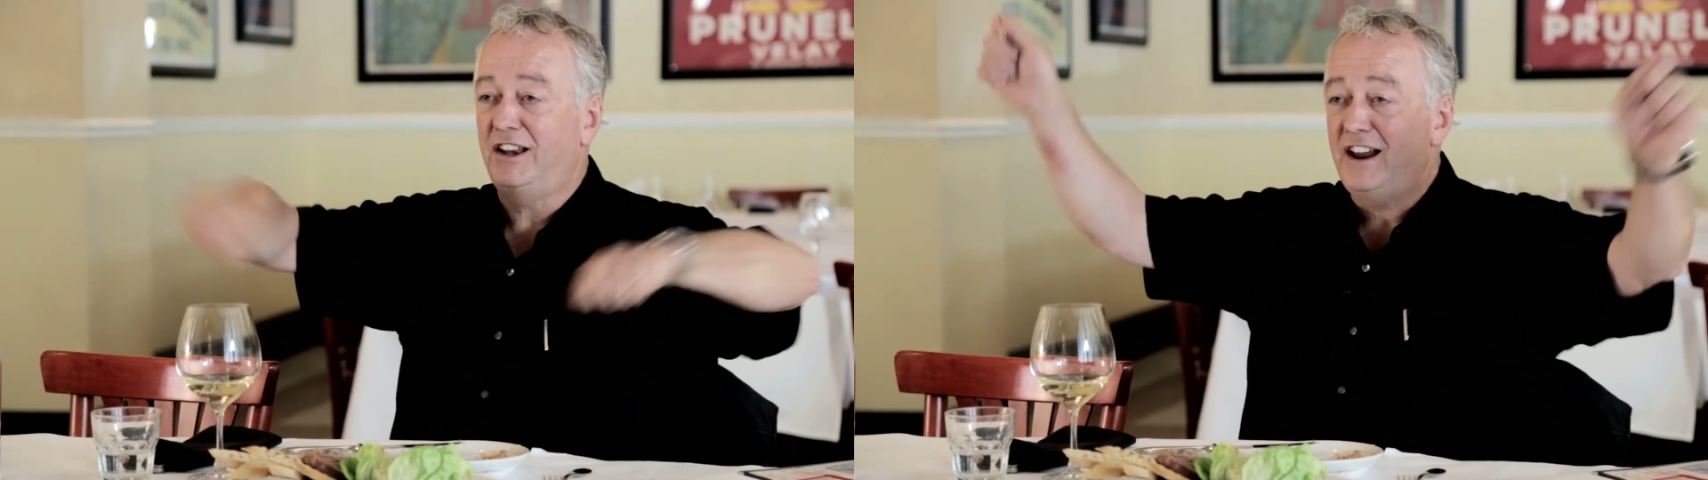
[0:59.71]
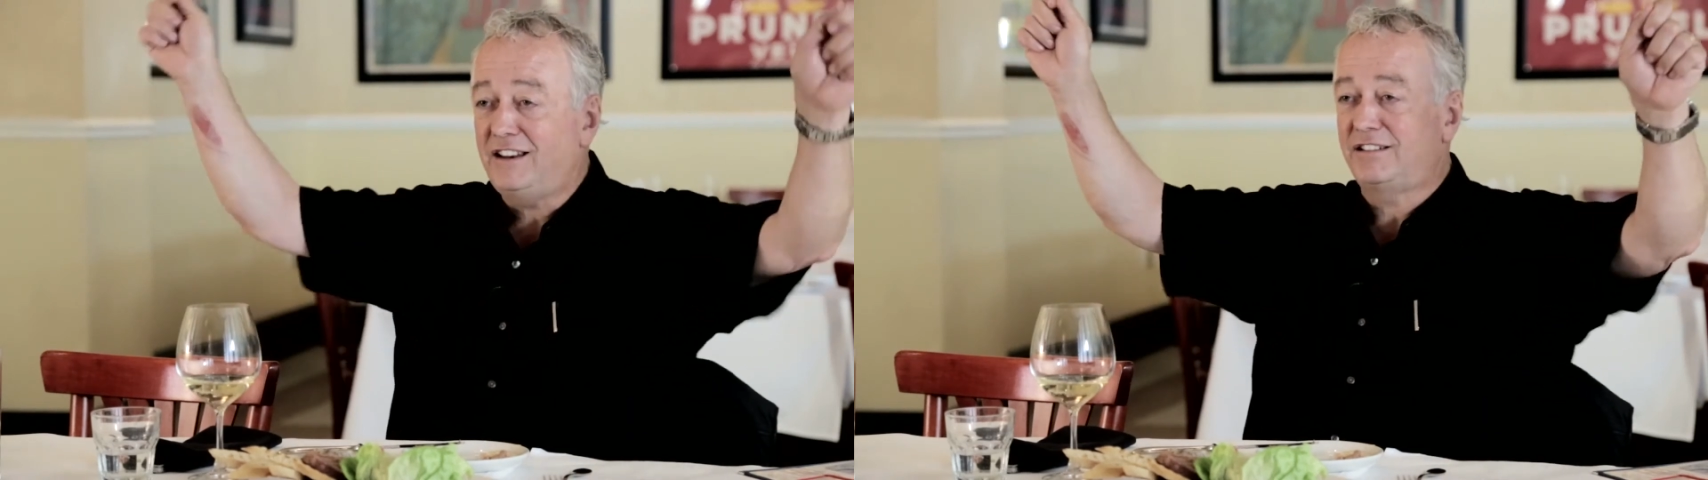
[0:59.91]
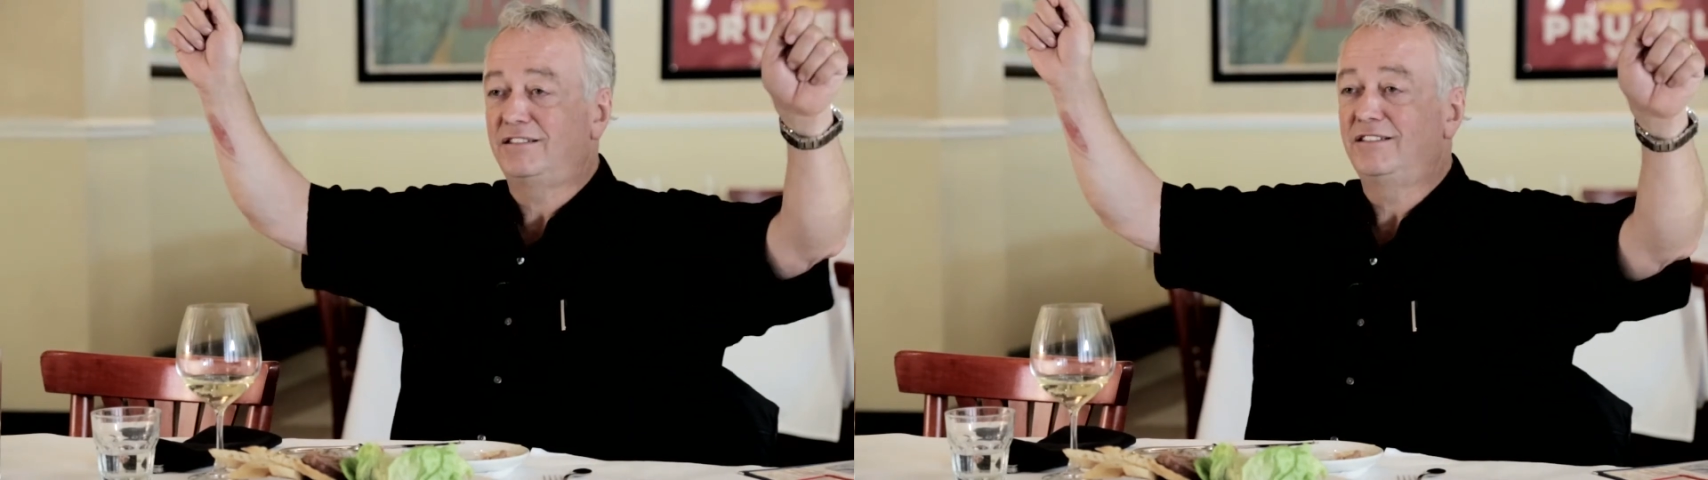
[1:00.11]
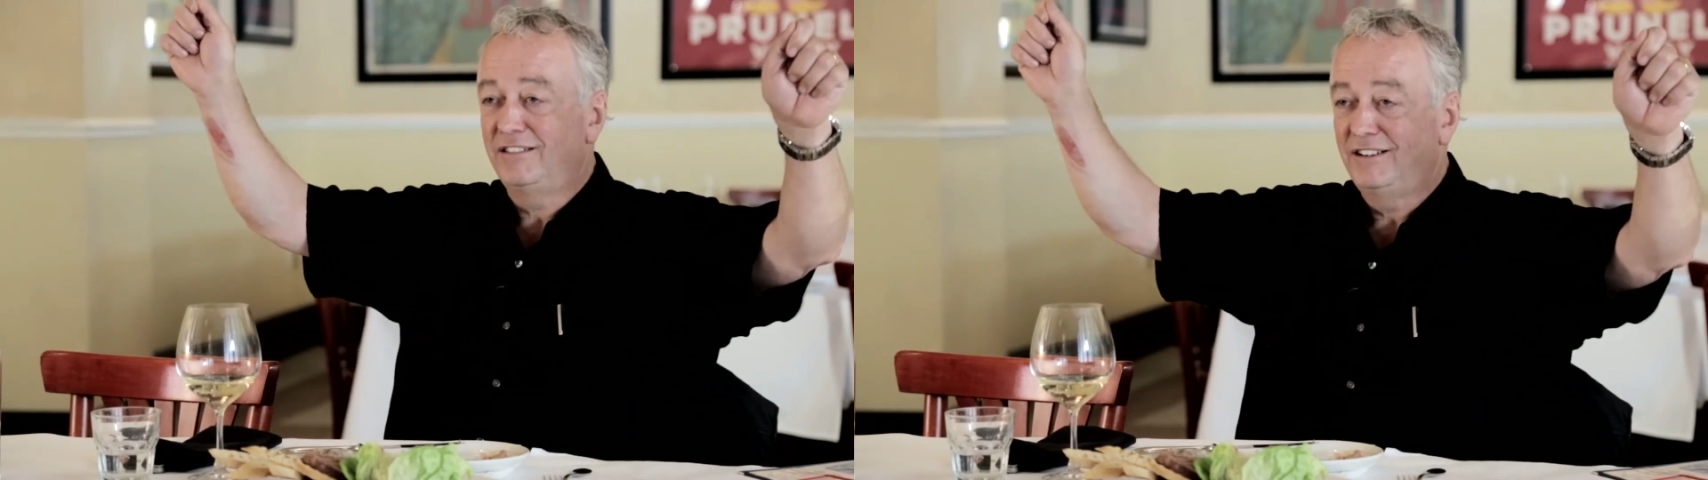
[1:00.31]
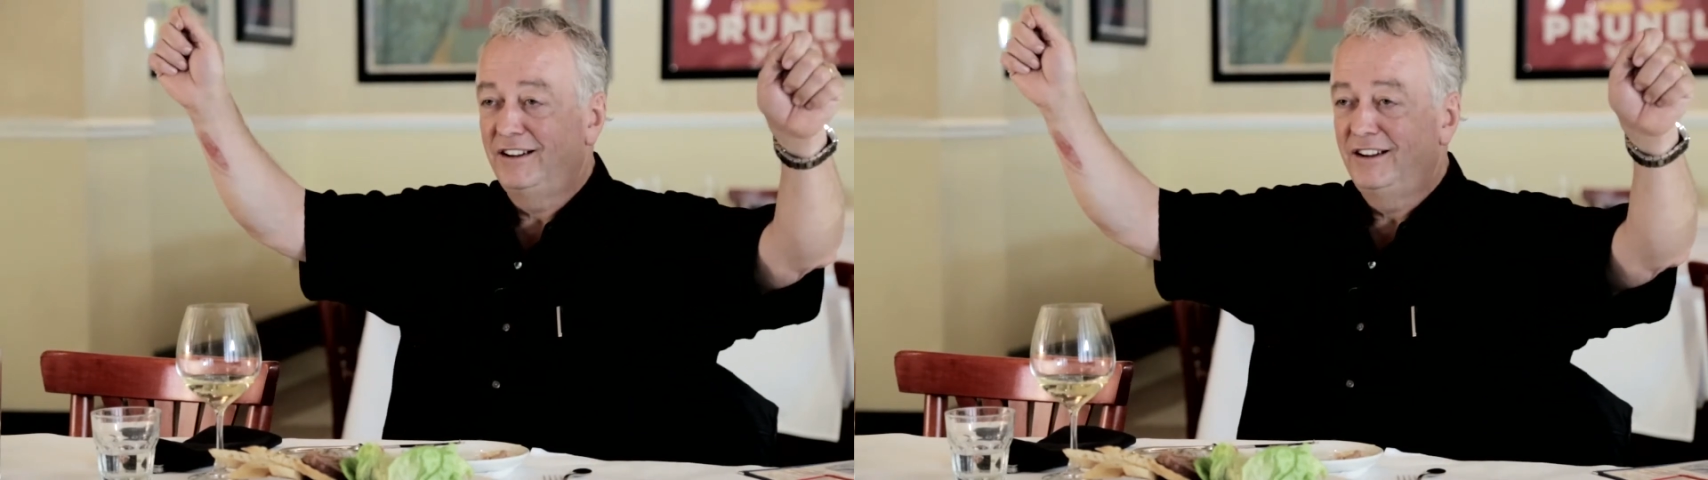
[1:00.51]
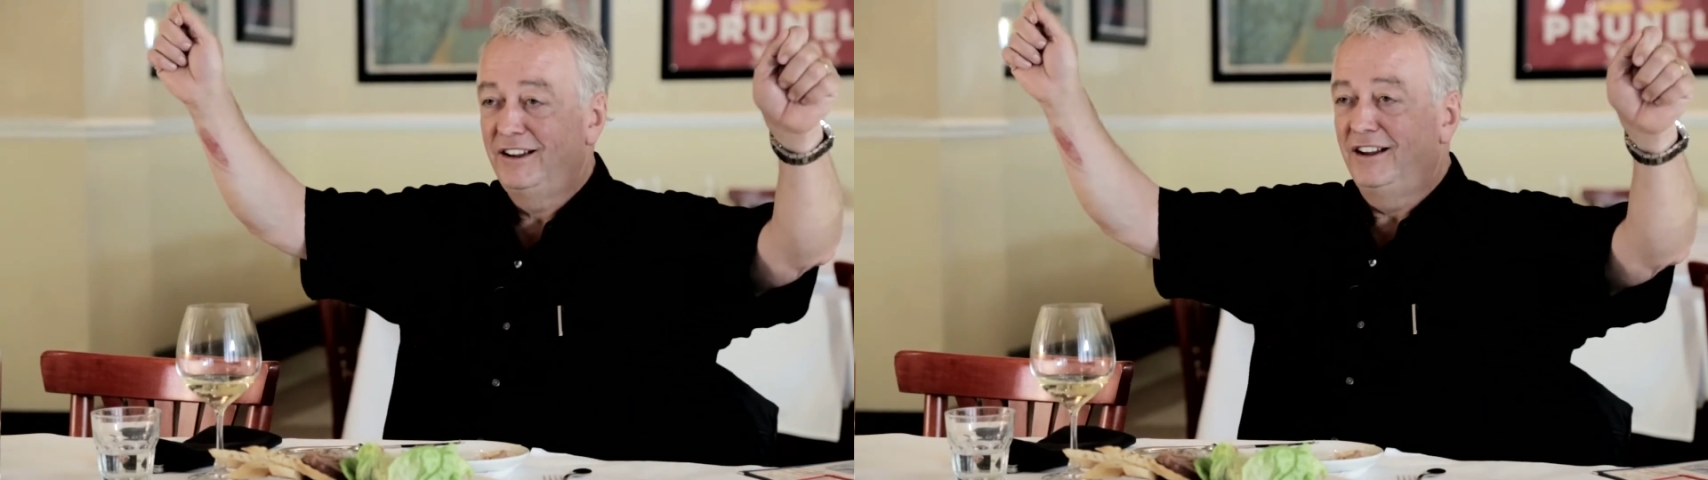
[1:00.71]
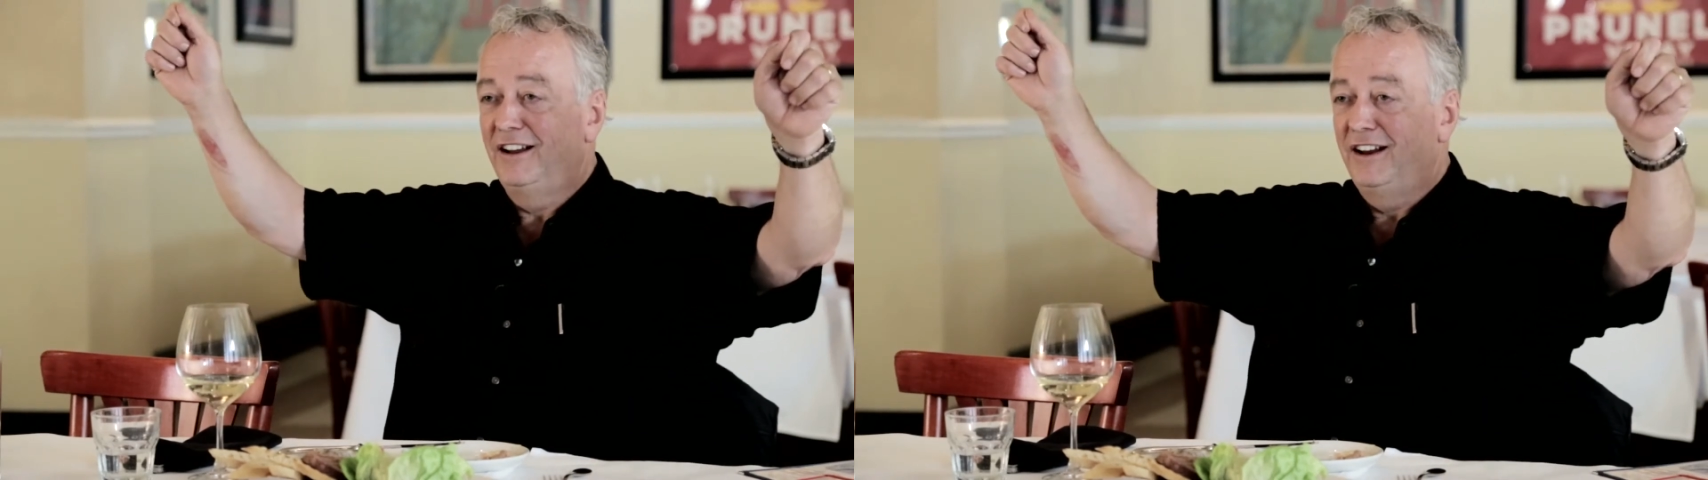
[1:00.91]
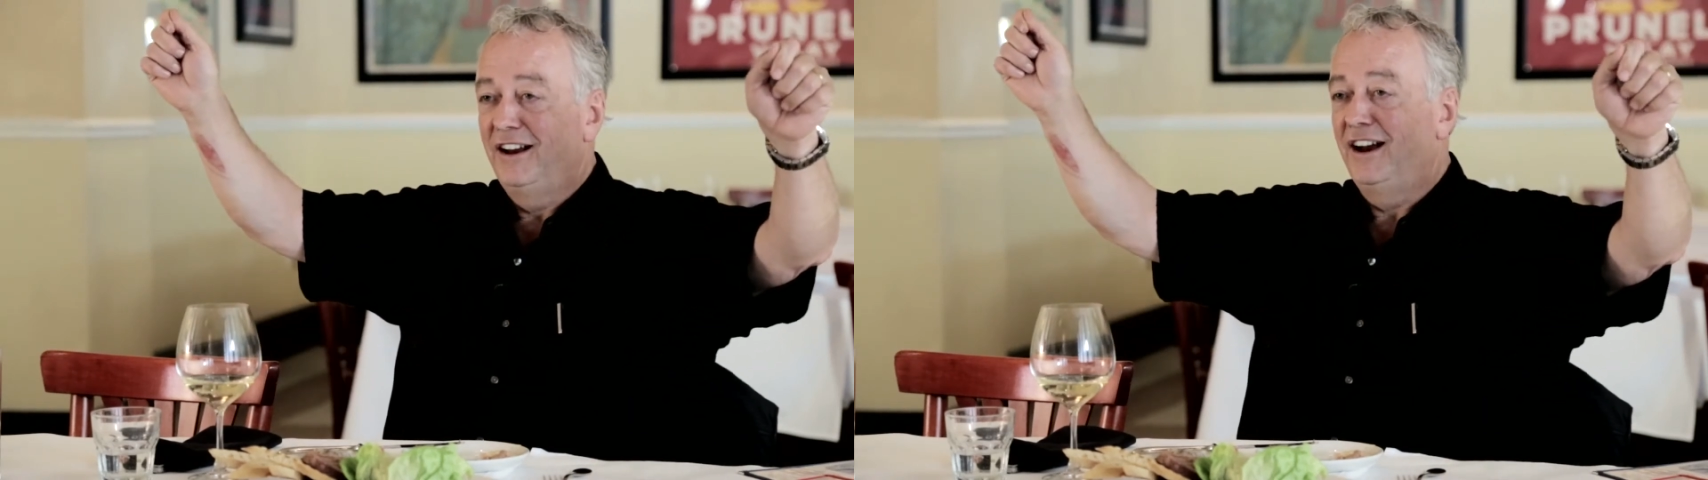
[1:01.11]
night
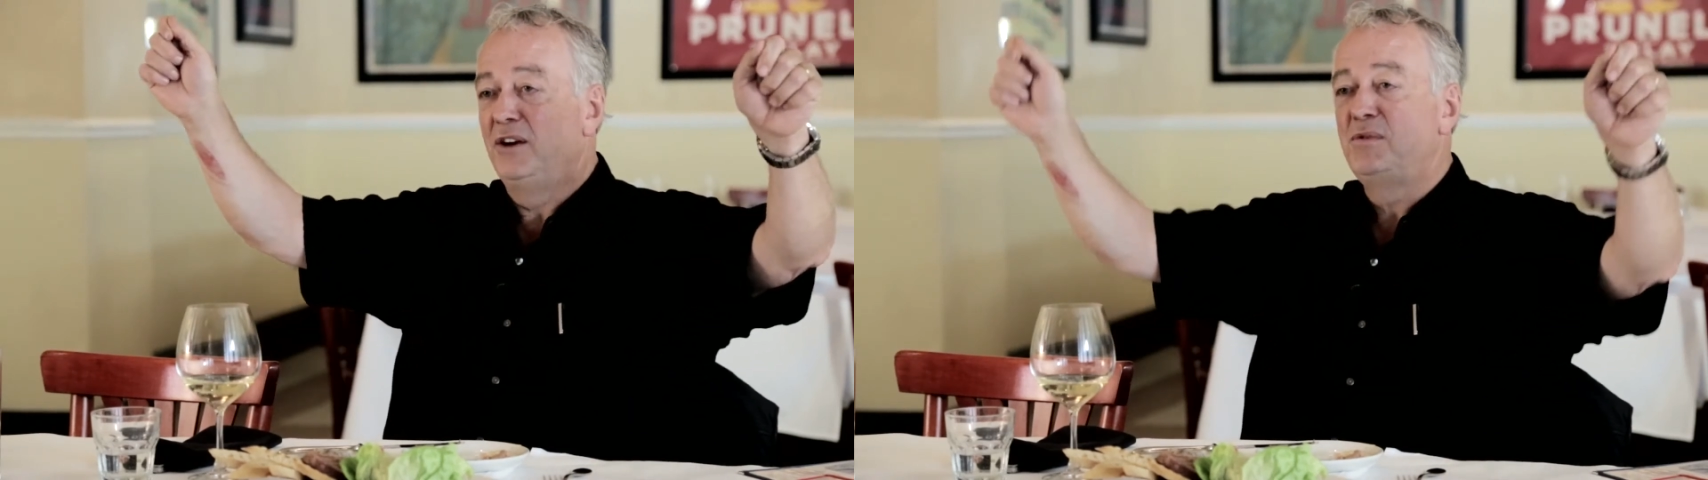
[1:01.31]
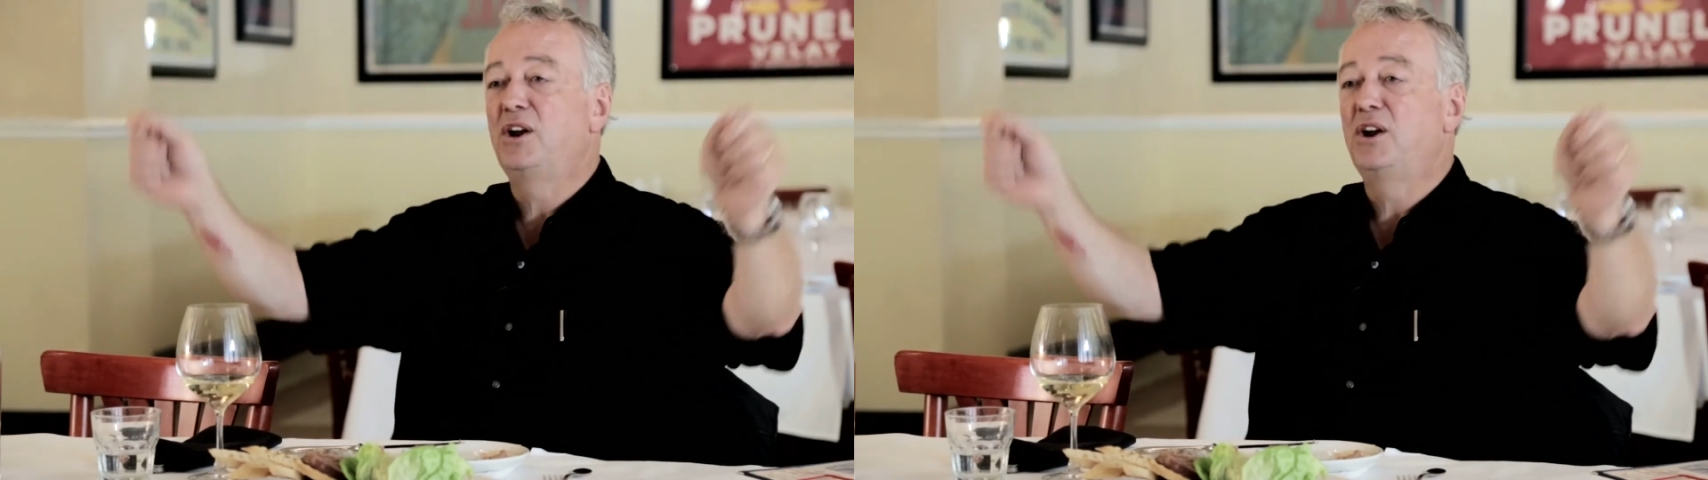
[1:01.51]
and